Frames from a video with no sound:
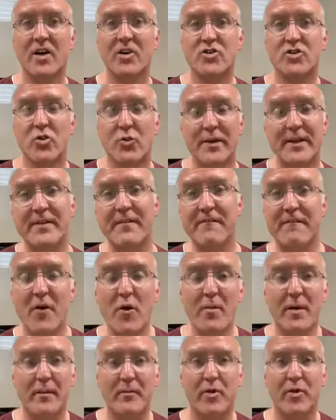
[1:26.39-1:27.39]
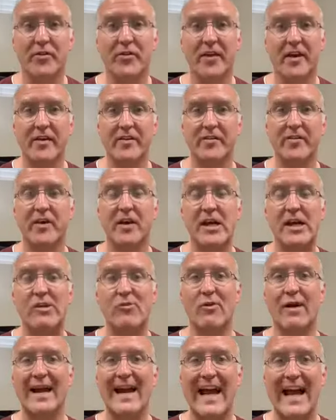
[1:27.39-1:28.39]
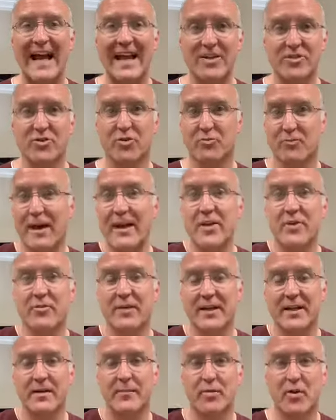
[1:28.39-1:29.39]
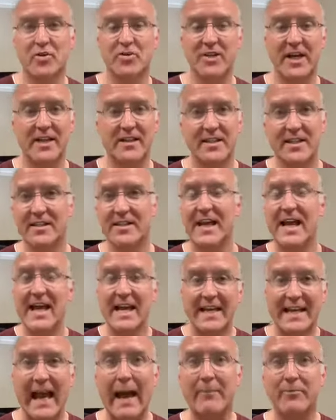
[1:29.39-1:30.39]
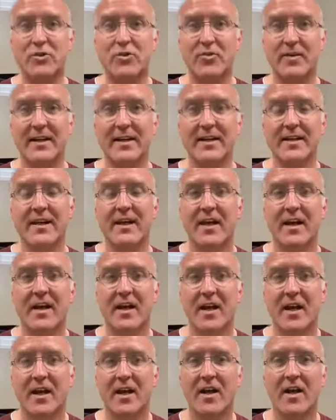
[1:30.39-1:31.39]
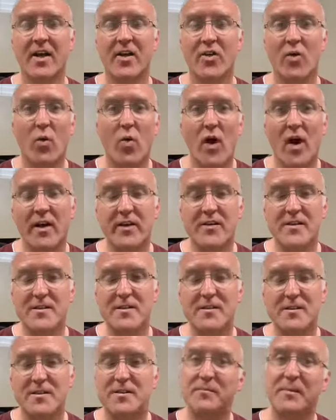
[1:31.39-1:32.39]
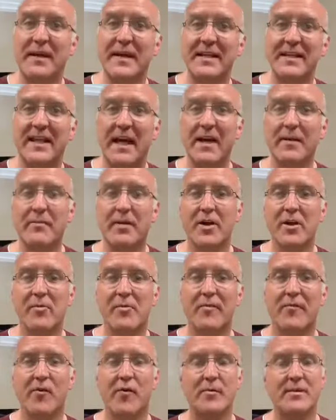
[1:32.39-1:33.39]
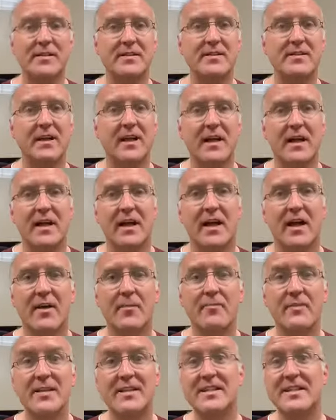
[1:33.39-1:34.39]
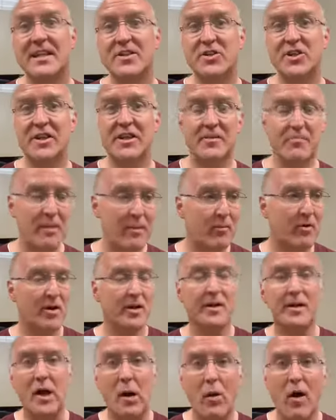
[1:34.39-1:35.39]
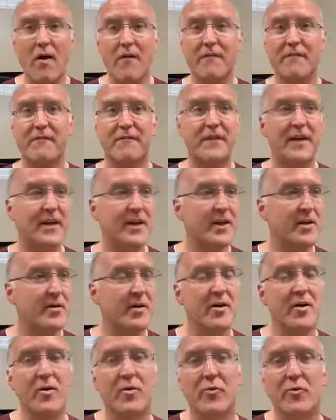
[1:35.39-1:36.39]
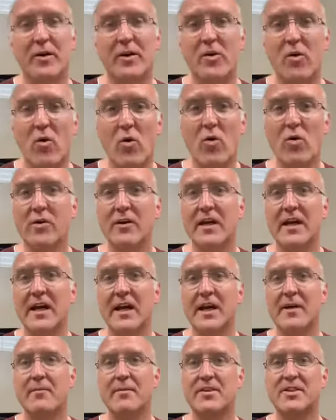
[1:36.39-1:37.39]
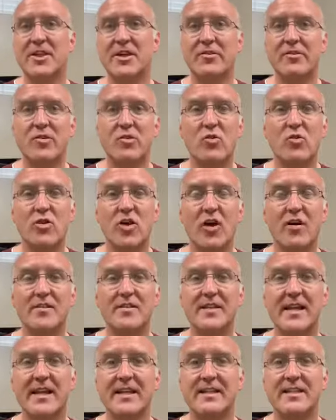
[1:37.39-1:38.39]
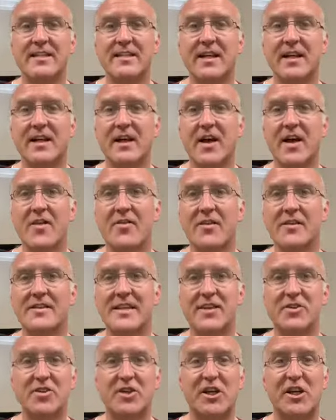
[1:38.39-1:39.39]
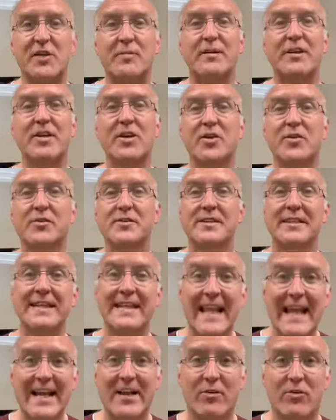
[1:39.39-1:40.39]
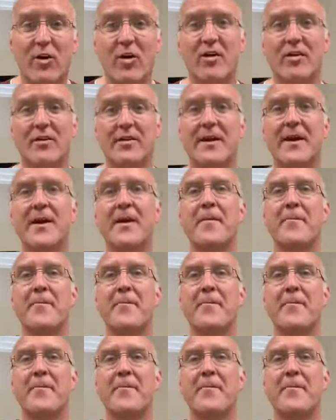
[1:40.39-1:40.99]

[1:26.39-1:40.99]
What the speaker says: during the filming process, right? As you're rendering the project and capturing the work that's being done by your performers. This is actually people going to go off, they're going to record material content that's actually going to be used later on